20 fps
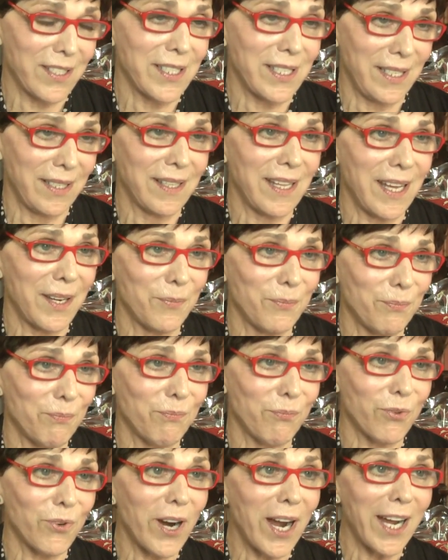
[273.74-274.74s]
did that
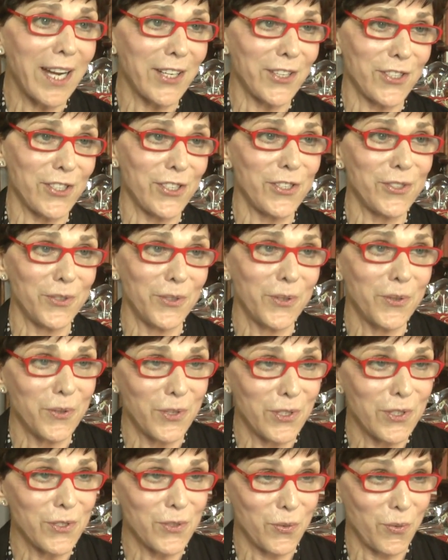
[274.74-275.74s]
prior to
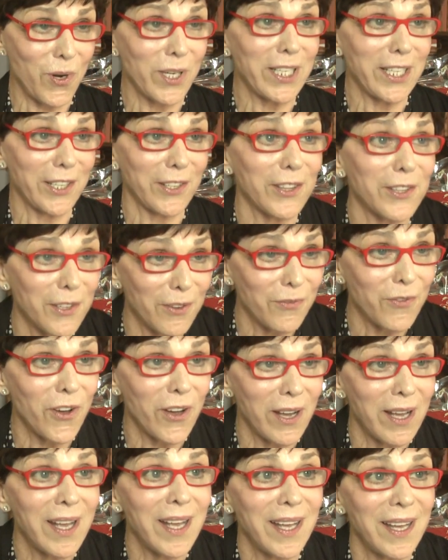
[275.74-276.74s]
the 20th
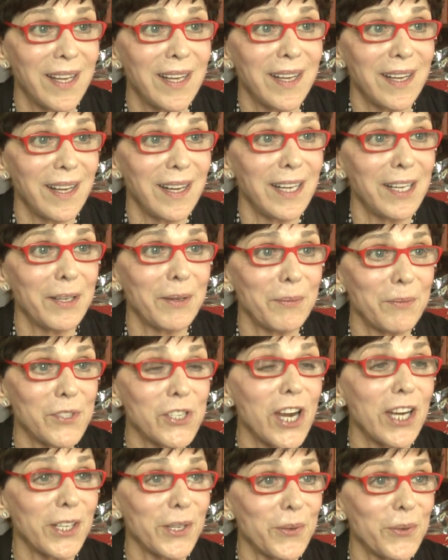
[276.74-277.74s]
of
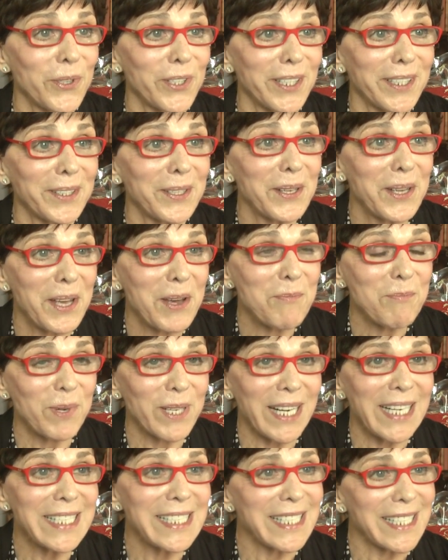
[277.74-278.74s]
January.
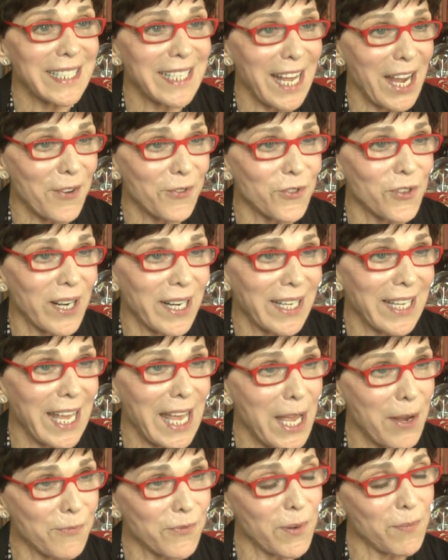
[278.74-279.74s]
But I did it after I
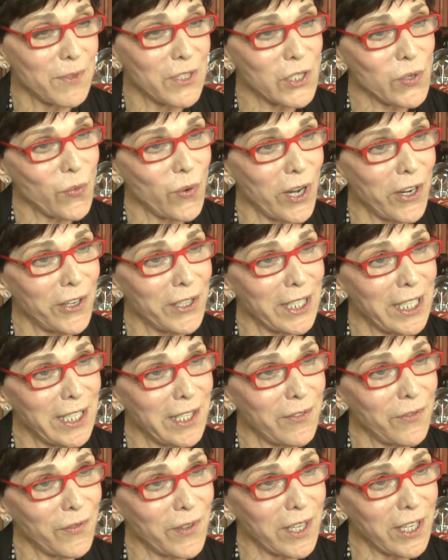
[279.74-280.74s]
came from the swearing
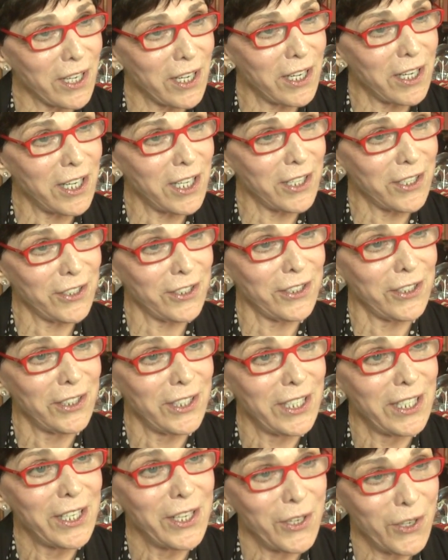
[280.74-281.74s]
in of Carter,
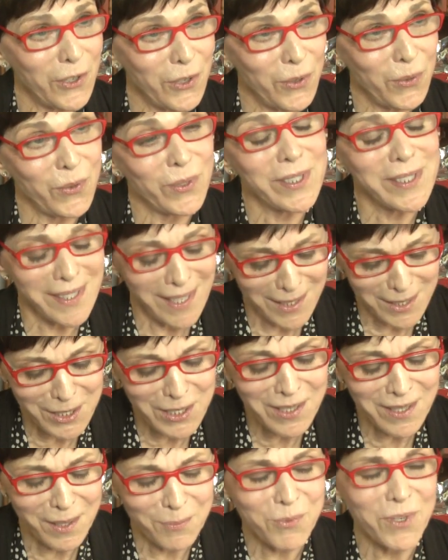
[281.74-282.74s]
who was then
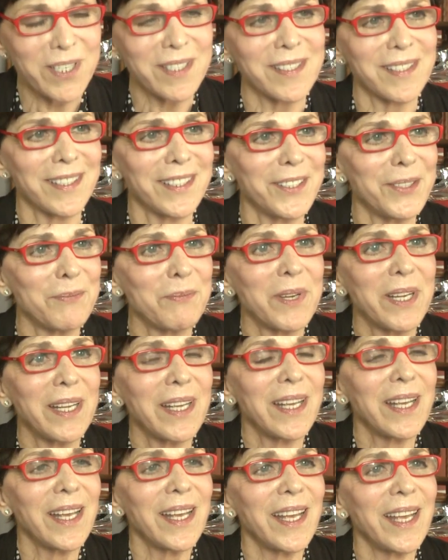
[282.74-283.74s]
the president,
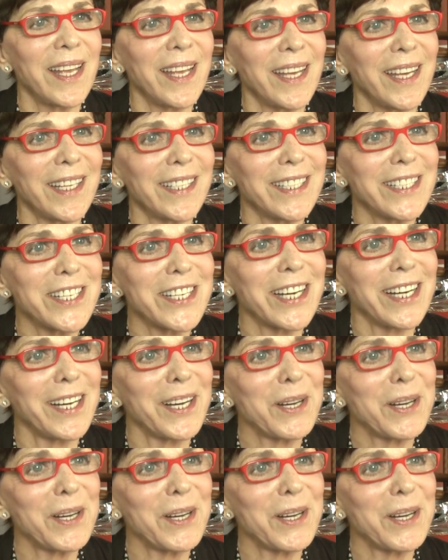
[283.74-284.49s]
and